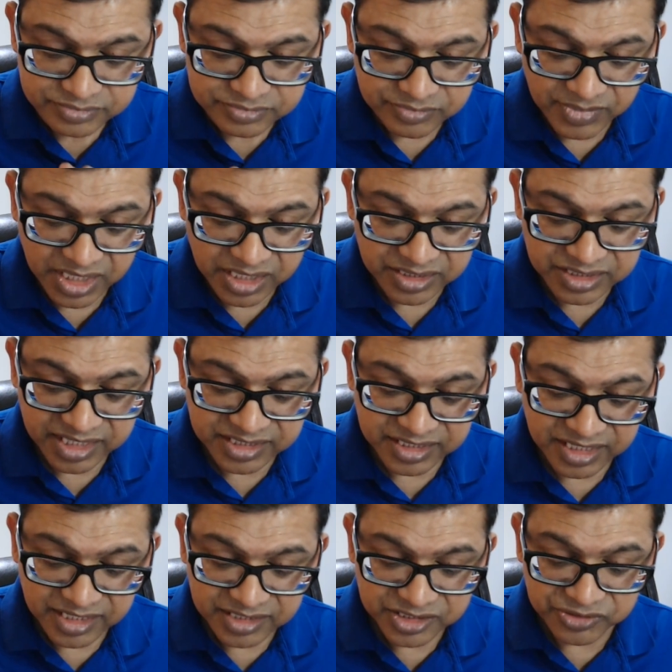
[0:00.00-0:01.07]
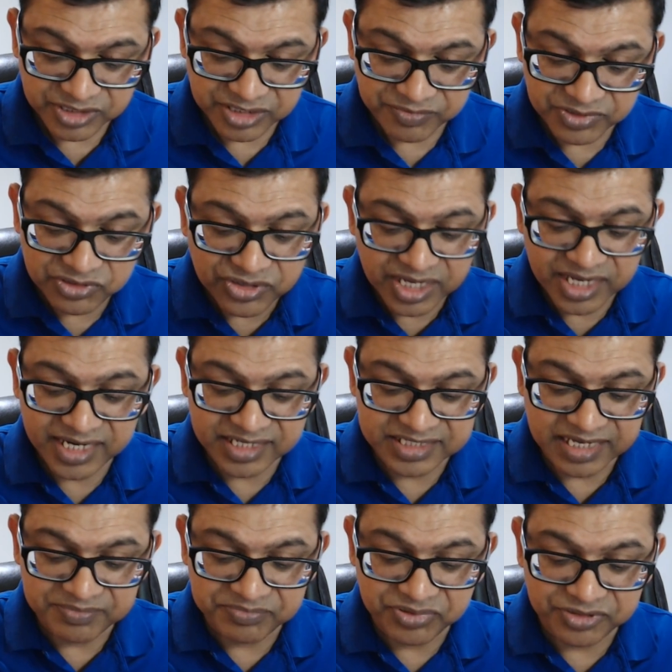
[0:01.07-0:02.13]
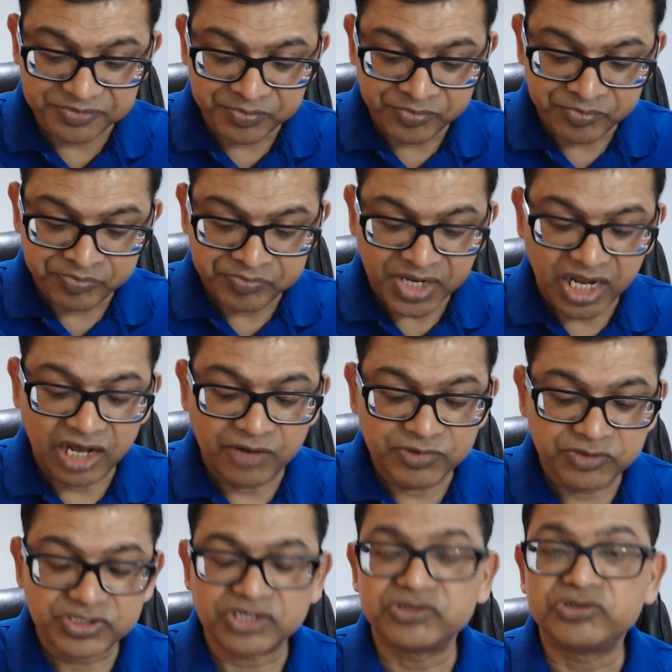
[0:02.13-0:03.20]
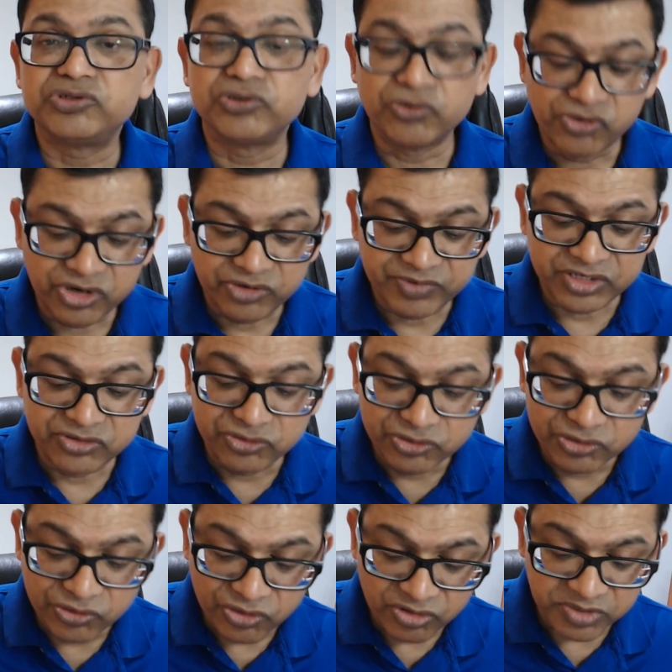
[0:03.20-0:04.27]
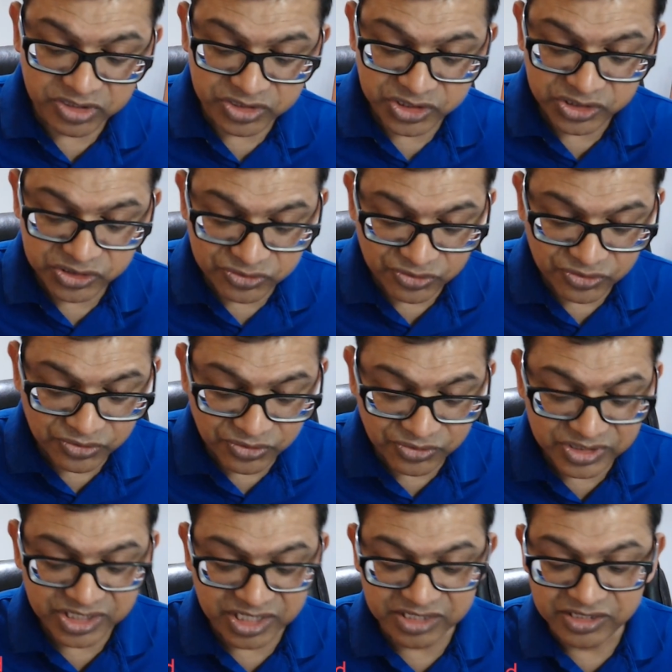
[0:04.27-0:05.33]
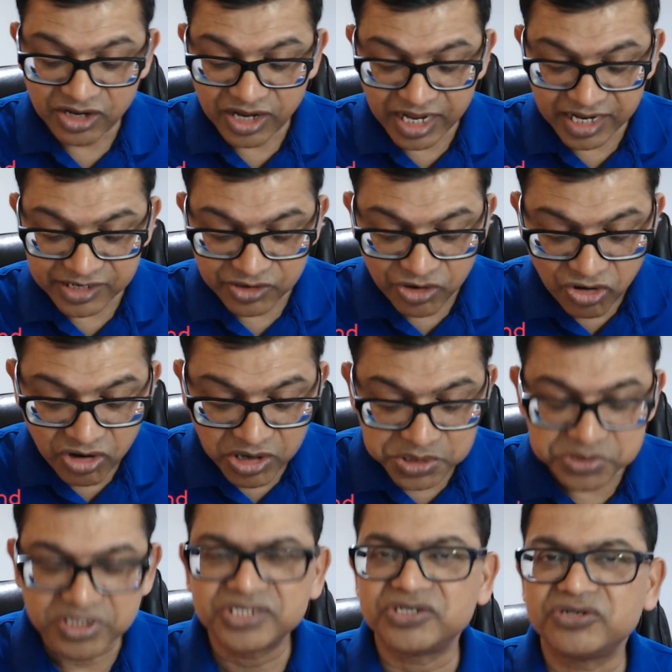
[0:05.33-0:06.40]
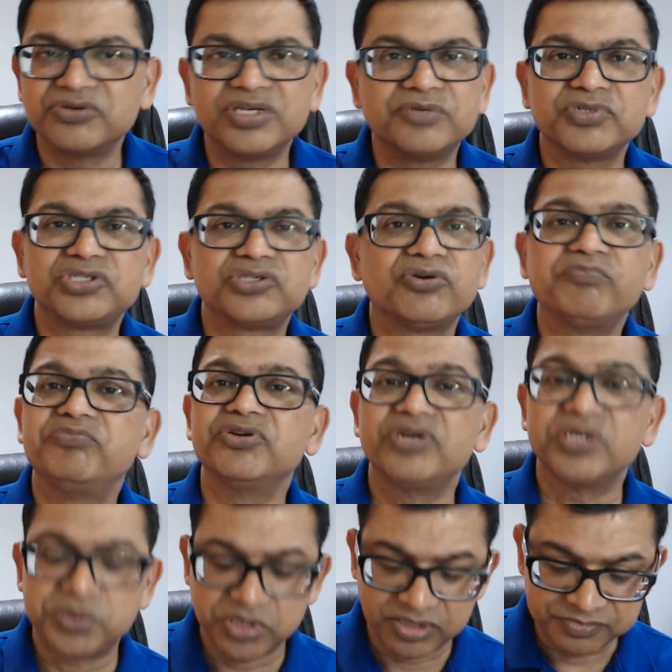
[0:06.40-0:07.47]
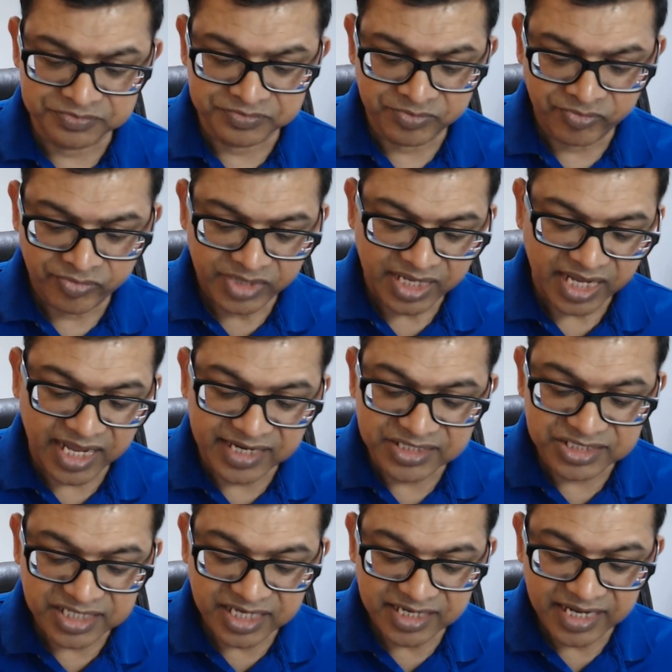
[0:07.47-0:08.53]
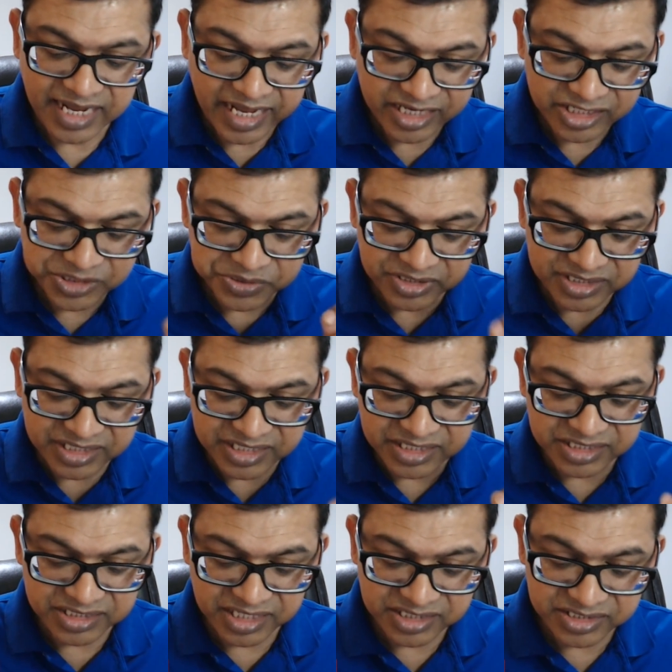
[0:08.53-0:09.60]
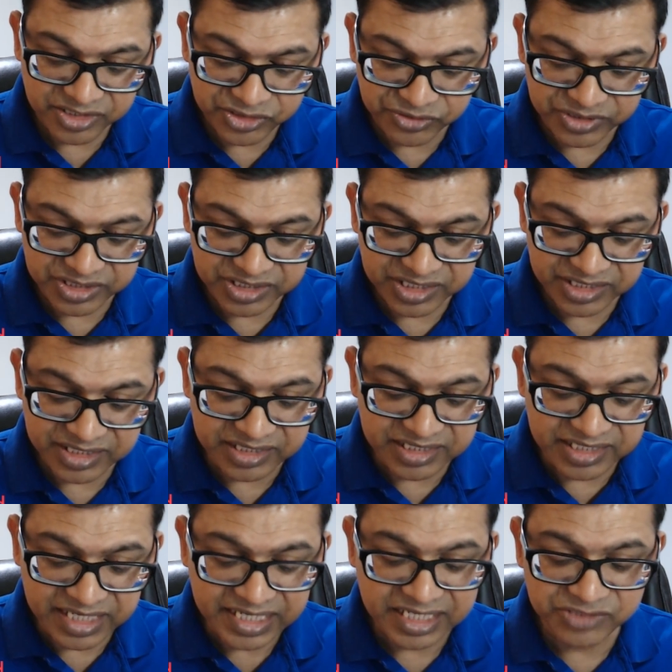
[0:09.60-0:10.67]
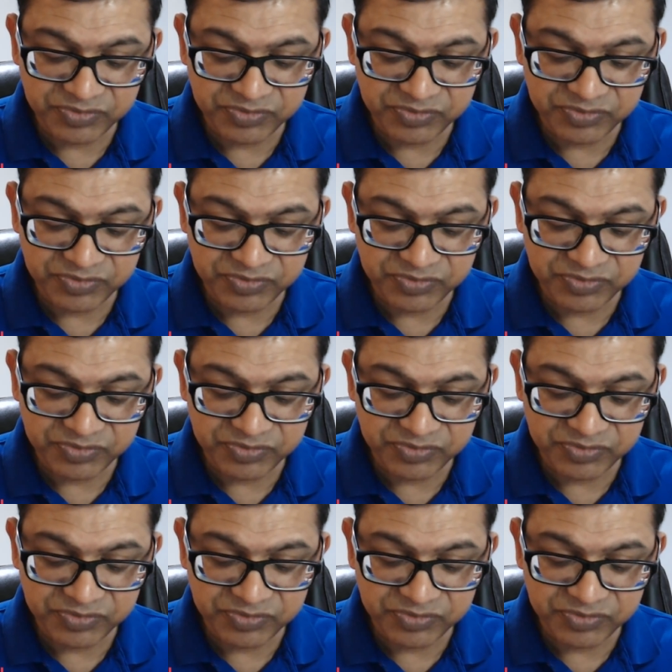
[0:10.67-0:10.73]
He says, so they were looking at the temple, how it was adorned with noble stones and offerings, you know, it was so beautiful. And he said, as for these things that you see, the days will